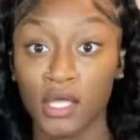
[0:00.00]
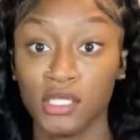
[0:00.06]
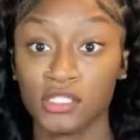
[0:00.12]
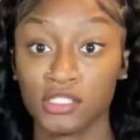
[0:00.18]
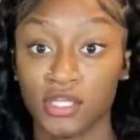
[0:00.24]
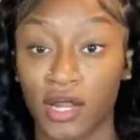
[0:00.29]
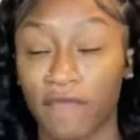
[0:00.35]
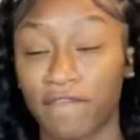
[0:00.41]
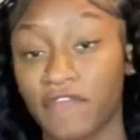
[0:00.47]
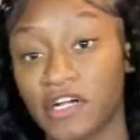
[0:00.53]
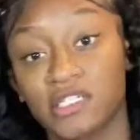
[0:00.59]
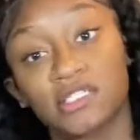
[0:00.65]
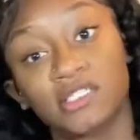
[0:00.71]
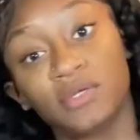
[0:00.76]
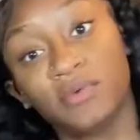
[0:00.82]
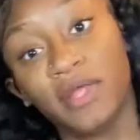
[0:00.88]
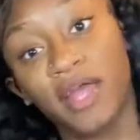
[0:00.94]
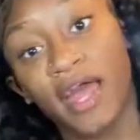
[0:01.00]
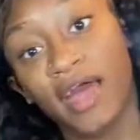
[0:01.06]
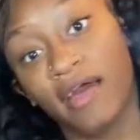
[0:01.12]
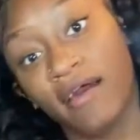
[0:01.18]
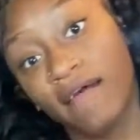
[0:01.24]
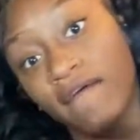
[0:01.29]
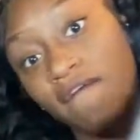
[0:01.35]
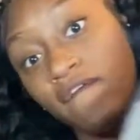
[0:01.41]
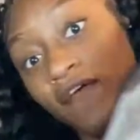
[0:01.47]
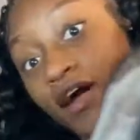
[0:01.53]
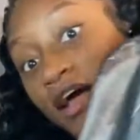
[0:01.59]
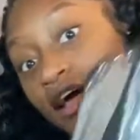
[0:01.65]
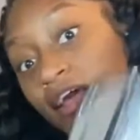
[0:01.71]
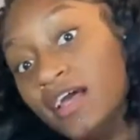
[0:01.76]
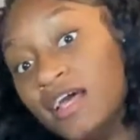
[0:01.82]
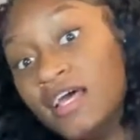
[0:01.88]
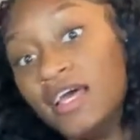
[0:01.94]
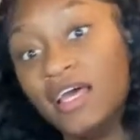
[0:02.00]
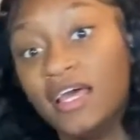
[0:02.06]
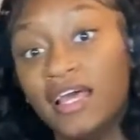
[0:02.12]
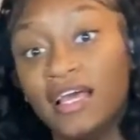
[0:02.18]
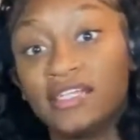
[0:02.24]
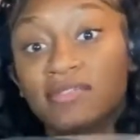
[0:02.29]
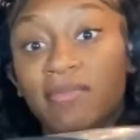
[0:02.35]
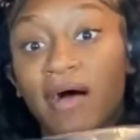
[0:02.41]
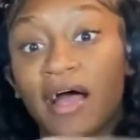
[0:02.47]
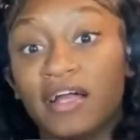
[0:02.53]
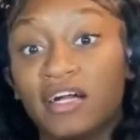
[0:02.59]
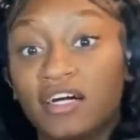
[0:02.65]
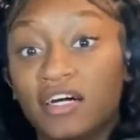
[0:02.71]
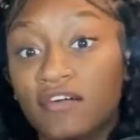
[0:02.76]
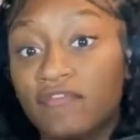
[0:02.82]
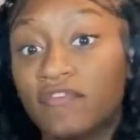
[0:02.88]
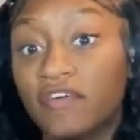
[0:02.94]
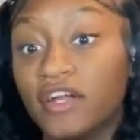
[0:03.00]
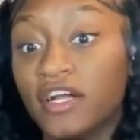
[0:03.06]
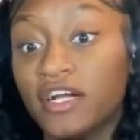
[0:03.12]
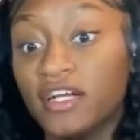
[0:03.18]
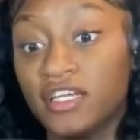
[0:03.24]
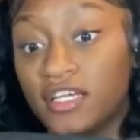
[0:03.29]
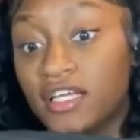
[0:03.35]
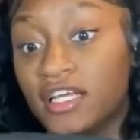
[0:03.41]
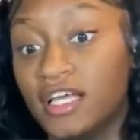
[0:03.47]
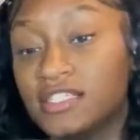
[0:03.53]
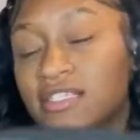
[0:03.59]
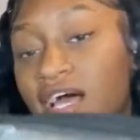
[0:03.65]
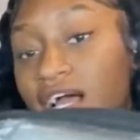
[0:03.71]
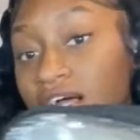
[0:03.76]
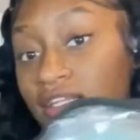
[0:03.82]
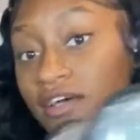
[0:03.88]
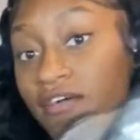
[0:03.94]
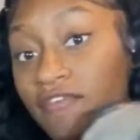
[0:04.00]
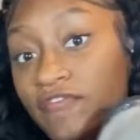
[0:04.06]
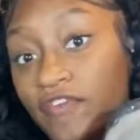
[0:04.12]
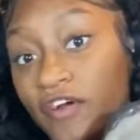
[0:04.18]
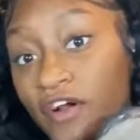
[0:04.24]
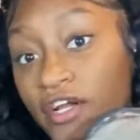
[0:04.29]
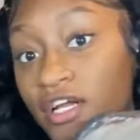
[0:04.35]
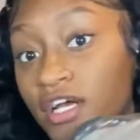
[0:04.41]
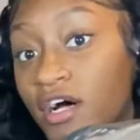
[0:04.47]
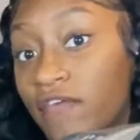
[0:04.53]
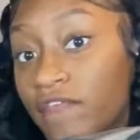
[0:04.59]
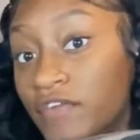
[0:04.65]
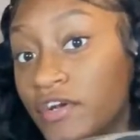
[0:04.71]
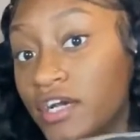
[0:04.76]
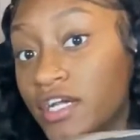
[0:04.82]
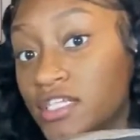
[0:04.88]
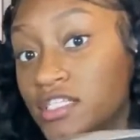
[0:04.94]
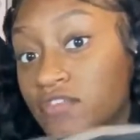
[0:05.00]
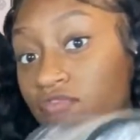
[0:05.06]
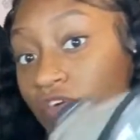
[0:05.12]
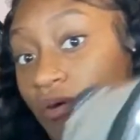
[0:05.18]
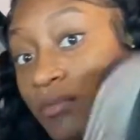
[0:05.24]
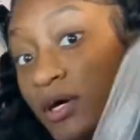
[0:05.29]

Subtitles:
So the first thing we have is my comforter. It's like the little furry comforter. It's from